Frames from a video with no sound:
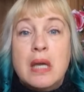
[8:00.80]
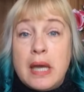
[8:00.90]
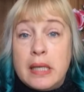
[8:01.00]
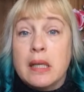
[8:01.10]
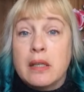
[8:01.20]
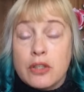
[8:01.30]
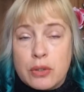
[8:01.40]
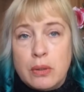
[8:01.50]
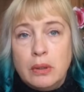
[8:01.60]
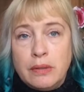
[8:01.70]
And in
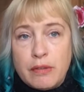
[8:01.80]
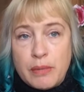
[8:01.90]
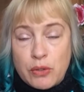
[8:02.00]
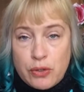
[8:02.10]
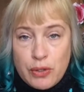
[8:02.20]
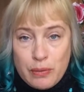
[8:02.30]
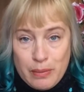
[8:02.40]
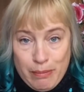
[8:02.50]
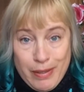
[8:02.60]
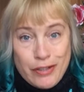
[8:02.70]
control of emotions or
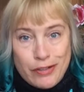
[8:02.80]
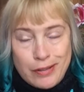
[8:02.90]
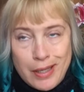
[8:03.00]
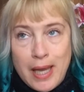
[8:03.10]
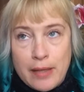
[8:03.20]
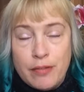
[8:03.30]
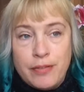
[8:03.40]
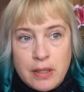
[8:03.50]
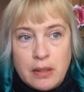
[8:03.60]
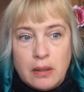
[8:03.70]
repression can
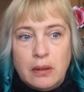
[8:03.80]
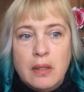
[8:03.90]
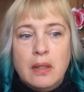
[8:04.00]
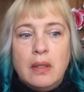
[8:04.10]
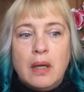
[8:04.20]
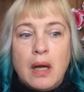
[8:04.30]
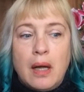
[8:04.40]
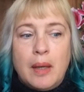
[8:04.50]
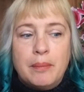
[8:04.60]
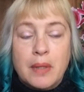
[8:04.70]
feel
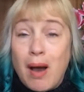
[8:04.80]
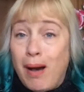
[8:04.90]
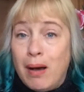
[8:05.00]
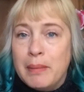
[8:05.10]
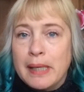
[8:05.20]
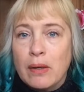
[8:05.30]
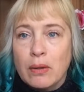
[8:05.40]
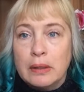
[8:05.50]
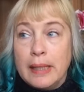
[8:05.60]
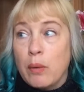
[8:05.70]
calming,
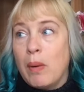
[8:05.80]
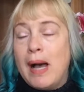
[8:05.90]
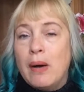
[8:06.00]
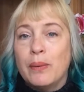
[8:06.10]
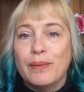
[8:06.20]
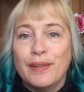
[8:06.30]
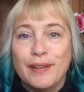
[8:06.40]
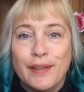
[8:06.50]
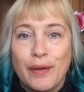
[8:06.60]
or like, wow, you